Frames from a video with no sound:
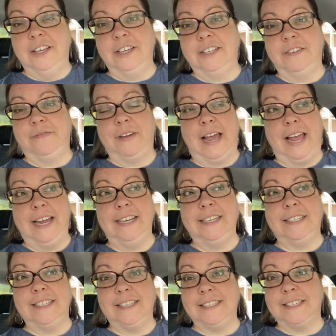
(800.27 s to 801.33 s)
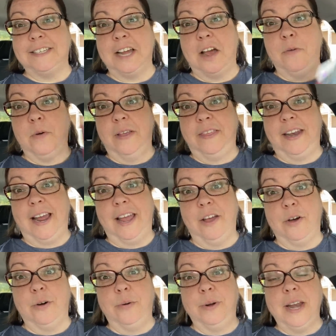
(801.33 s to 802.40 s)
Good find. This is not one that I
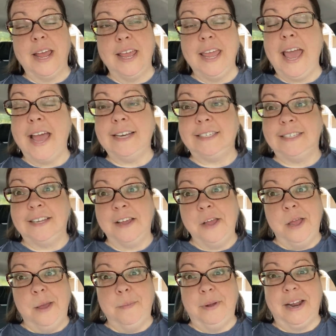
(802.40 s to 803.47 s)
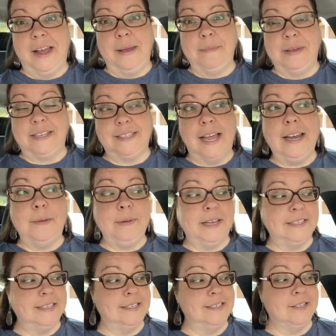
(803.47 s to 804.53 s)
own yet, but I'm excited
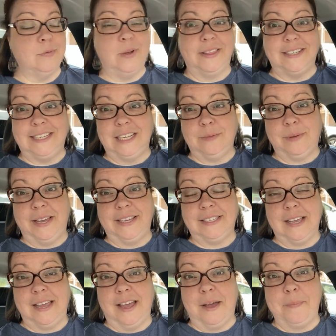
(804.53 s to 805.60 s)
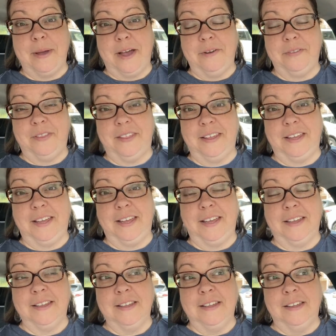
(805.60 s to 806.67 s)
because this is the one that takes place about the
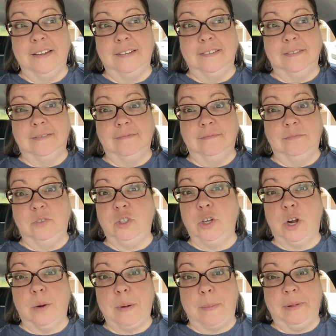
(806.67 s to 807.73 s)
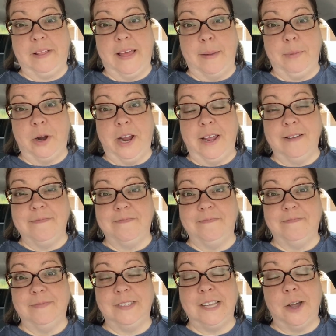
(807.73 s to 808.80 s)
New York Public Library.
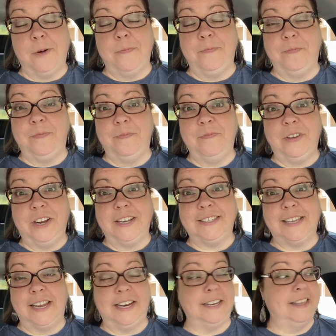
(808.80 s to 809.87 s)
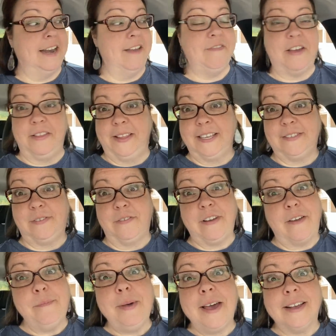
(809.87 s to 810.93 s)
So I'm very excited that I found this for
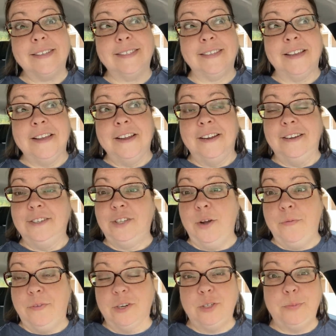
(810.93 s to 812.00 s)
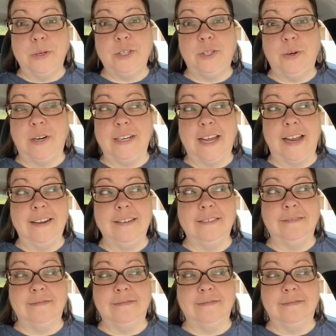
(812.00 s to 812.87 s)
$5. So first bookstore done.